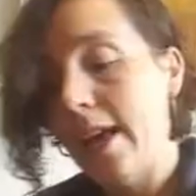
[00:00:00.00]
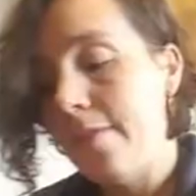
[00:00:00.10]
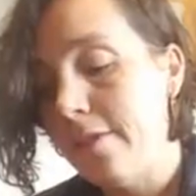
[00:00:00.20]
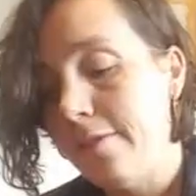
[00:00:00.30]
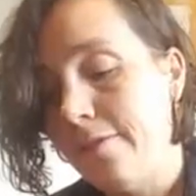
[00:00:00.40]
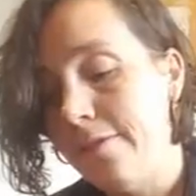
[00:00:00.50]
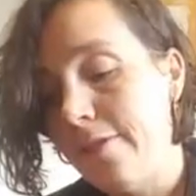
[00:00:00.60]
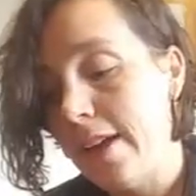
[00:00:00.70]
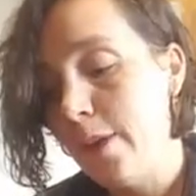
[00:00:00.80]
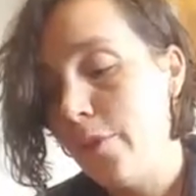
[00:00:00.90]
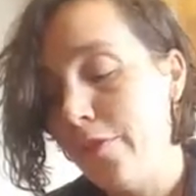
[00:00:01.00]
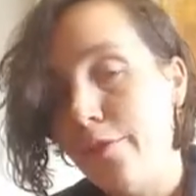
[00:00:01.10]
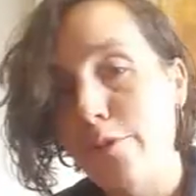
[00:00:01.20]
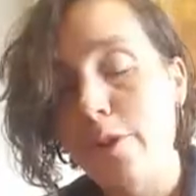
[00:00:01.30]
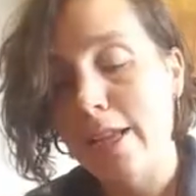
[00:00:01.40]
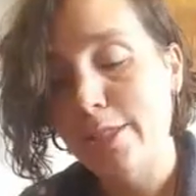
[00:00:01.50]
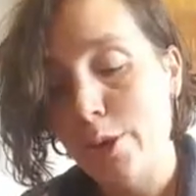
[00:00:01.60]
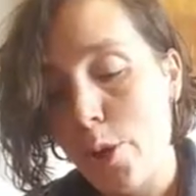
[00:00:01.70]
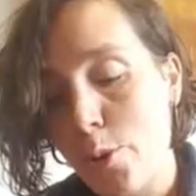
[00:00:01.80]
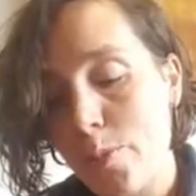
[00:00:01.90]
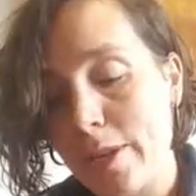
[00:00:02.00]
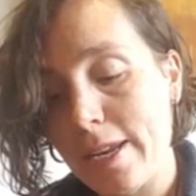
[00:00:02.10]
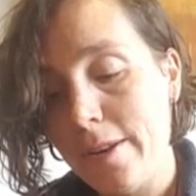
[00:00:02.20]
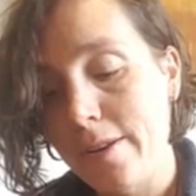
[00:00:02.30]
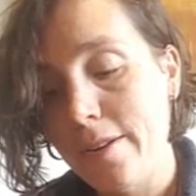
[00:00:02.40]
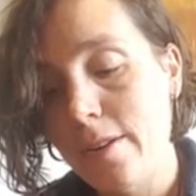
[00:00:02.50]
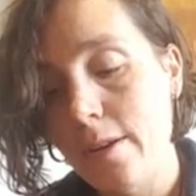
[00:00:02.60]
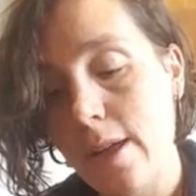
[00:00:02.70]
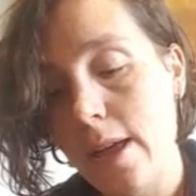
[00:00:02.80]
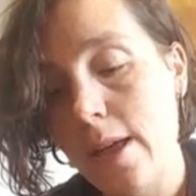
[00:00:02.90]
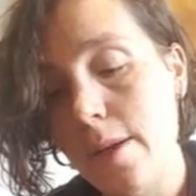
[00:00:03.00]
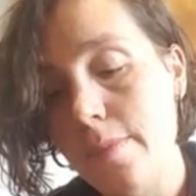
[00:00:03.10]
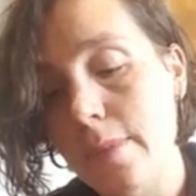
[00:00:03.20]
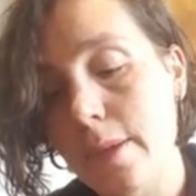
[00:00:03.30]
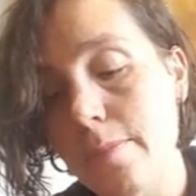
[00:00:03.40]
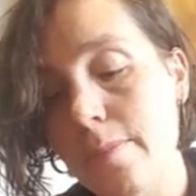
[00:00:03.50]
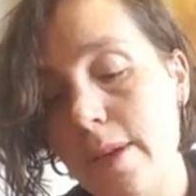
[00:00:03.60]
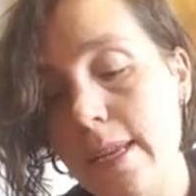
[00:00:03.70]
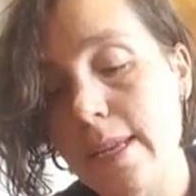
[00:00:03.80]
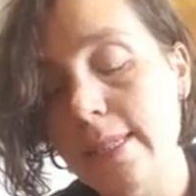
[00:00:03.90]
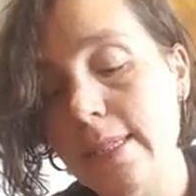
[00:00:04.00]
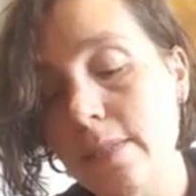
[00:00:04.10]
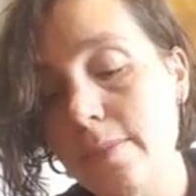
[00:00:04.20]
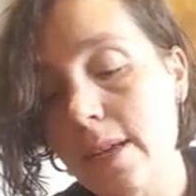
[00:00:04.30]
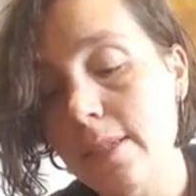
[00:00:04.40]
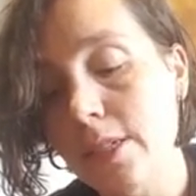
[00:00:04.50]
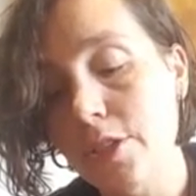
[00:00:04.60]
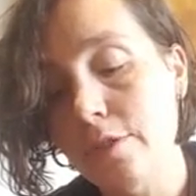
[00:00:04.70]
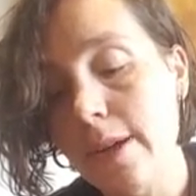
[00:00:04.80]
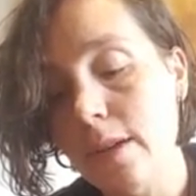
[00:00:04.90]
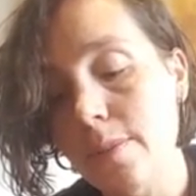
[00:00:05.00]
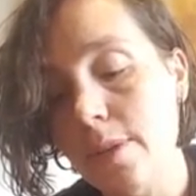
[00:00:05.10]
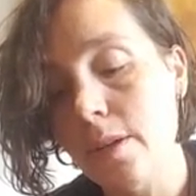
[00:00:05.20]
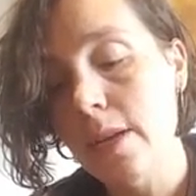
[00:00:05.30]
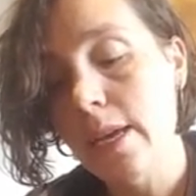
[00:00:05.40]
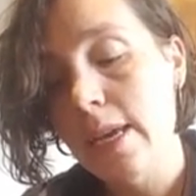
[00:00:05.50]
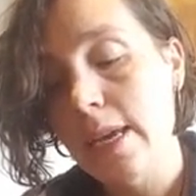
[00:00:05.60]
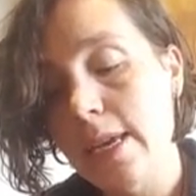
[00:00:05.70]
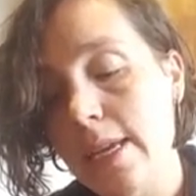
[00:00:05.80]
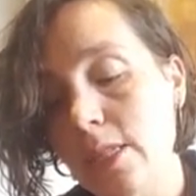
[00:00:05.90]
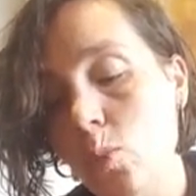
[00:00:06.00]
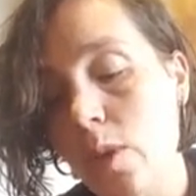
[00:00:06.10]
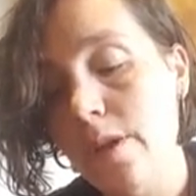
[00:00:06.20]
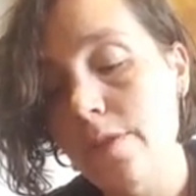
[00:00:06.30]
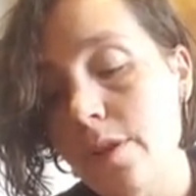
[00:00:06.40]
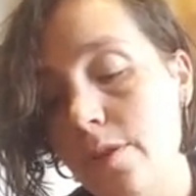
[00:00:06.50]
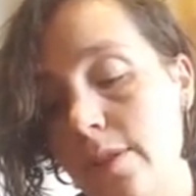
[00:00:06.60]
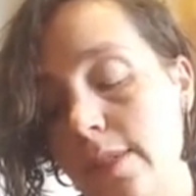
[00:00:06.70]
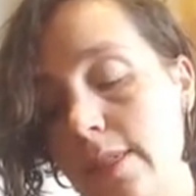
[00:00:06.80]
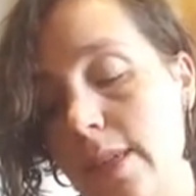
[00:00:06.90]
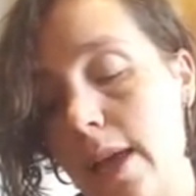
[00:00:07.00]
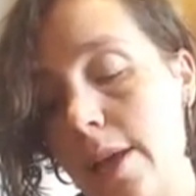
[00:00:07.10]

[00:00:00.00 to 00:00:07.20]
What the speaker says: have to fight with the roll-on to open it, but it smells incredible. It's one of those